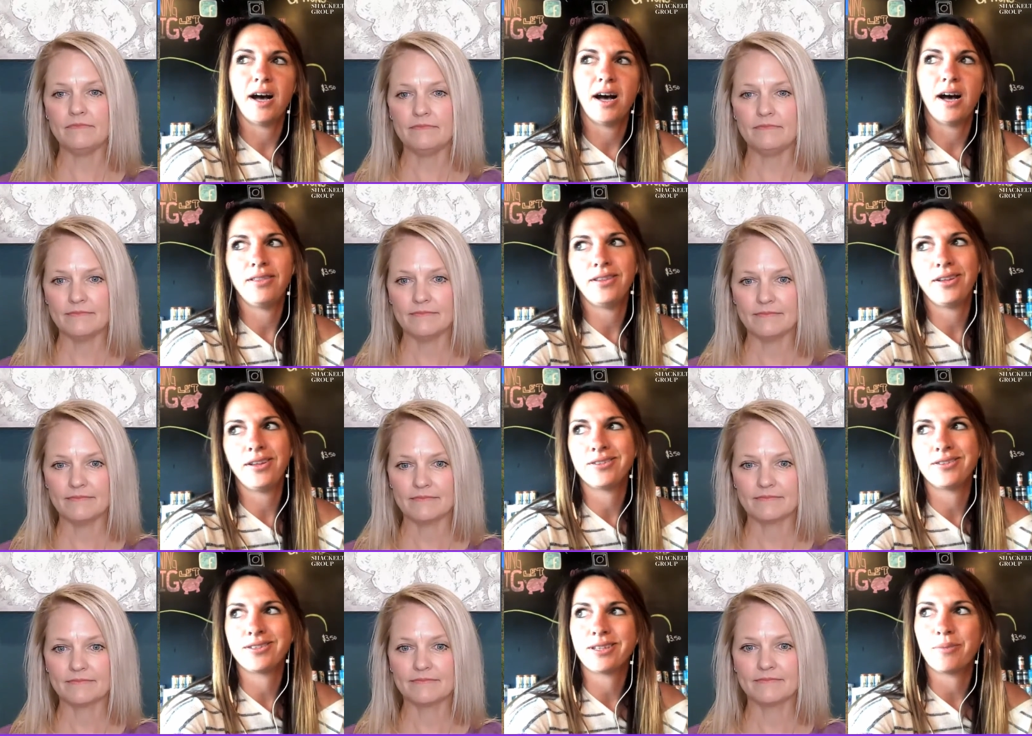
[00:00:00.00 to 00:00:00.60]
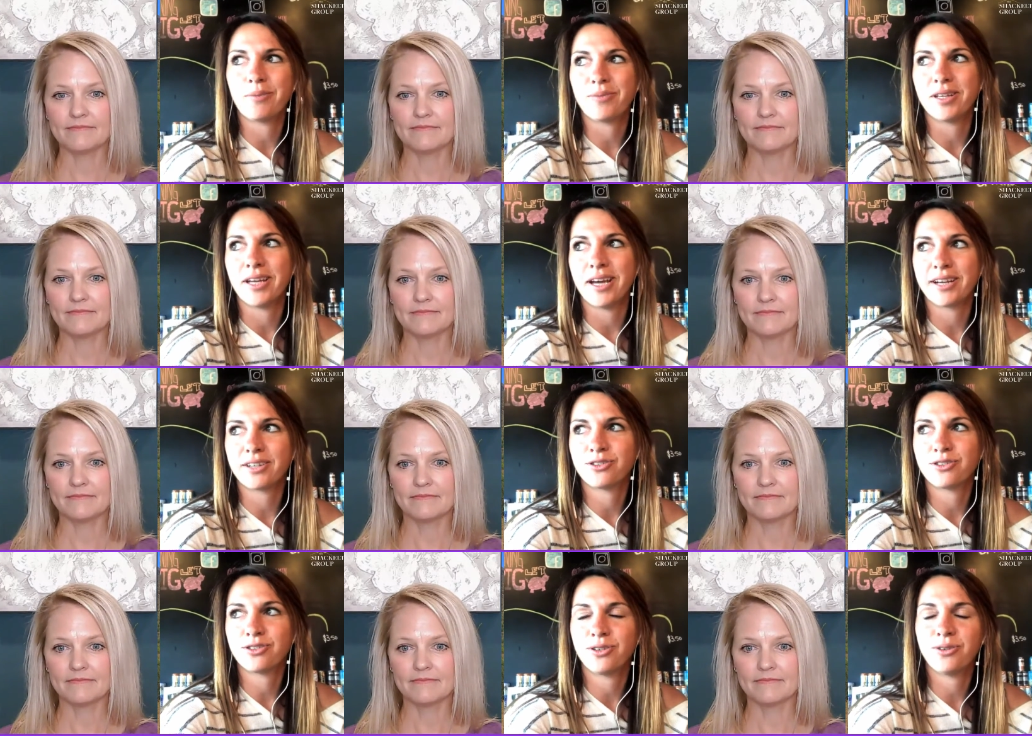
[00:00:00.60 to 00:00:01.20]
Speaker 1: a little something
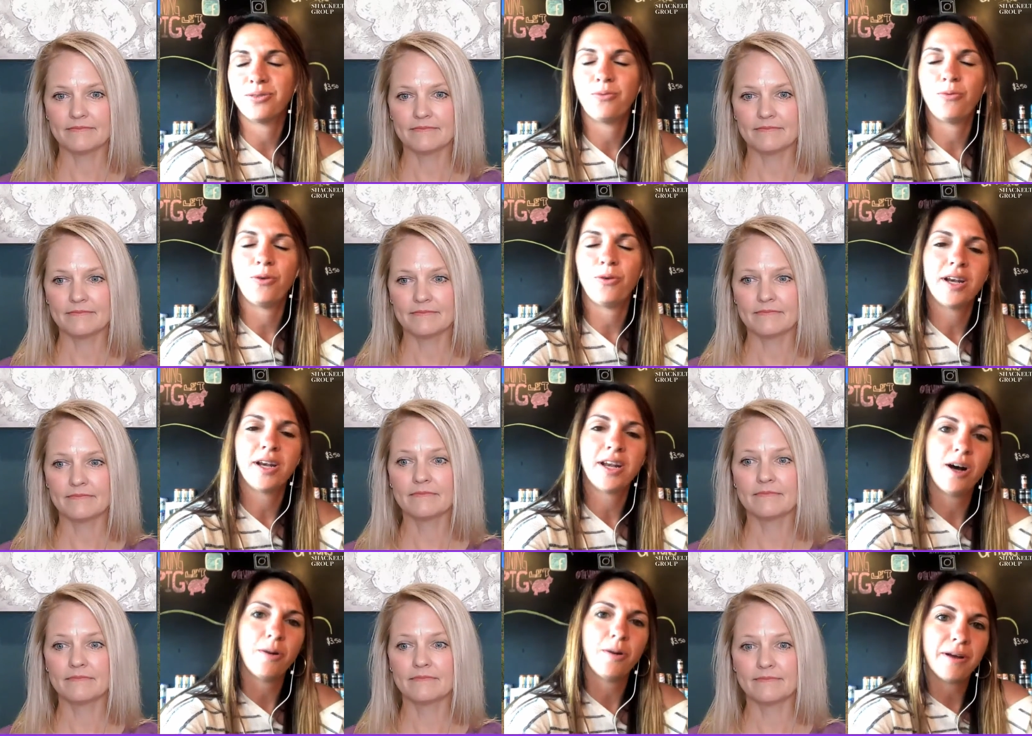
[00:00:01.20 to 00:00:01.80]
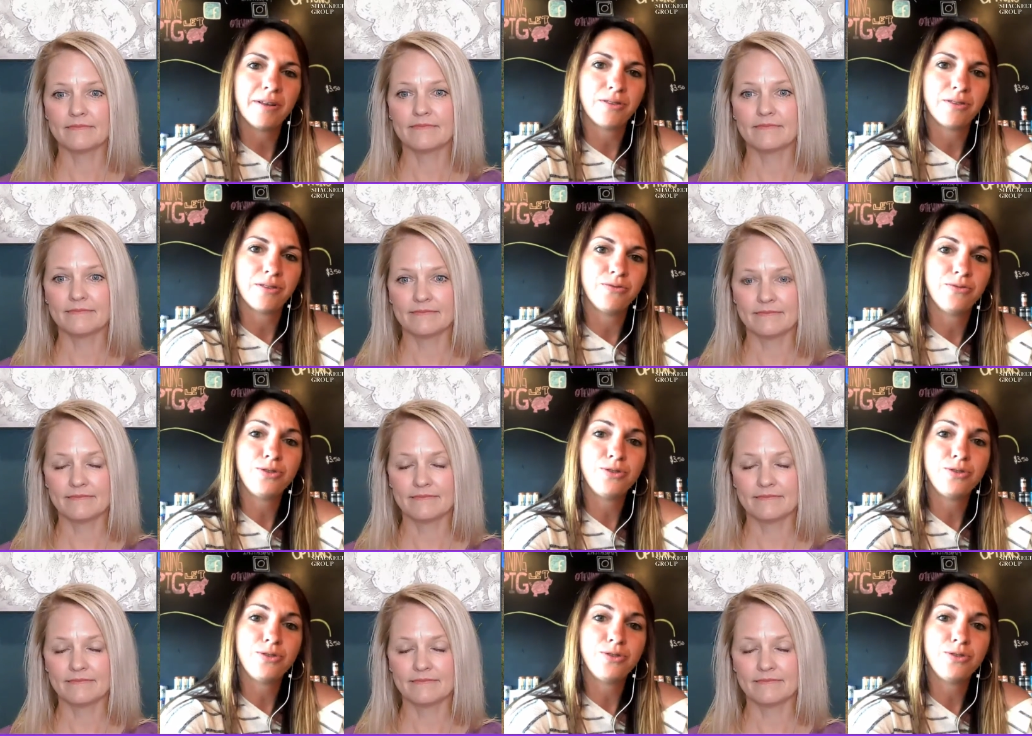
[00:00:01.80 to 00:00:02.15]
extra. One, help out the